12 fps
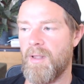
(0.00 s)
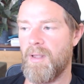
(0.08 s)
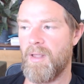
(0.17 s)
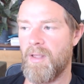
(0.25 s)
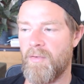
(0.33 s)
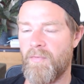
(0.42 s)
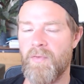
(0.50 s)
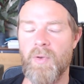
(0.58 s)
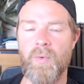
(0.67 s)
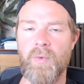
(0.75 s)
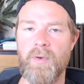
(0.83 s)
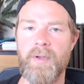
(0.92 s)
if
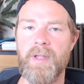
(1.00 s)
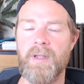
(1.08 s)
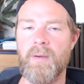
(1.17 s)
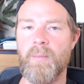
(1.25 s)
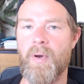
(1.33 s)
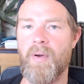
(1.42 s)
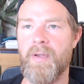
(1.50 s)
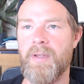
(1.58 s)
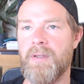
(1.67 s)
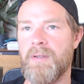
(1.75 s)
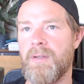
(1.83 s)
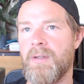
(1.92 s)
you're looking at
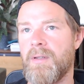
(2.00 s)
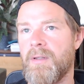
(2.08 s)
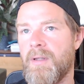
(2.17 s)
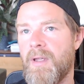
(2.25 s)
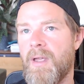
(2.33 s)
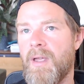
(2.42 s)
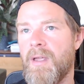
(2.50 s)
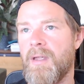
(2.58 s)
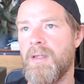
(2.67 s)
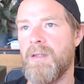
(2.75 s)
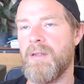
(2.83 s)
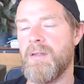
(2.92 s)
buying
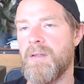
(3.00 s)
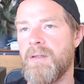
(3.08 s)
a